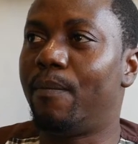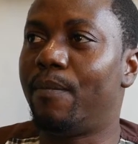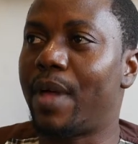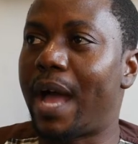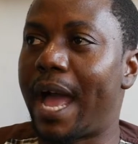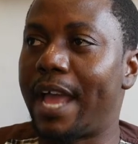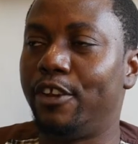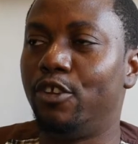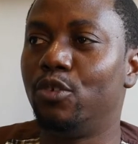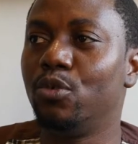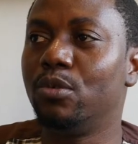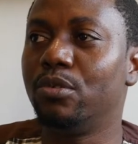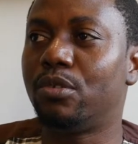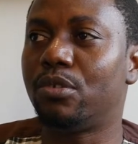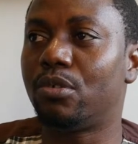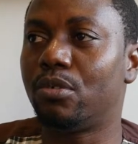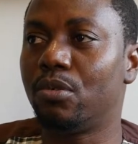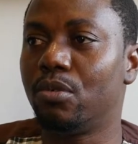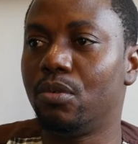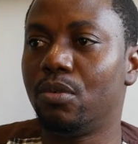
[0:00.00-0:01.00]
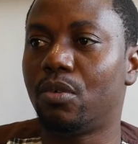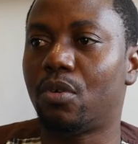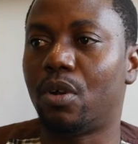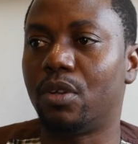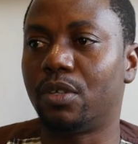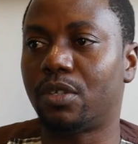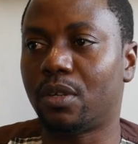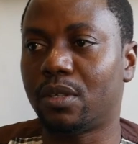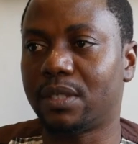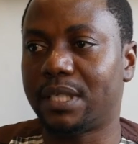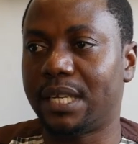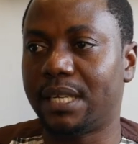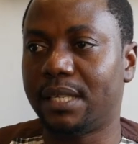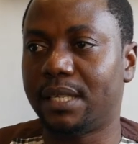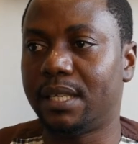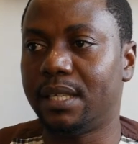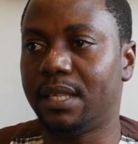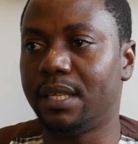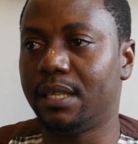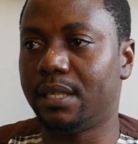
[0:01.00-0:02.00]
I do two
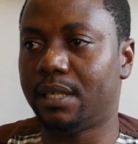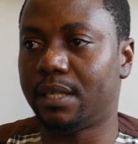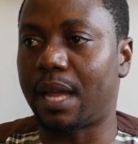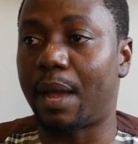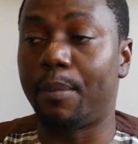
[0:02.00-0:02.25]
consultancies.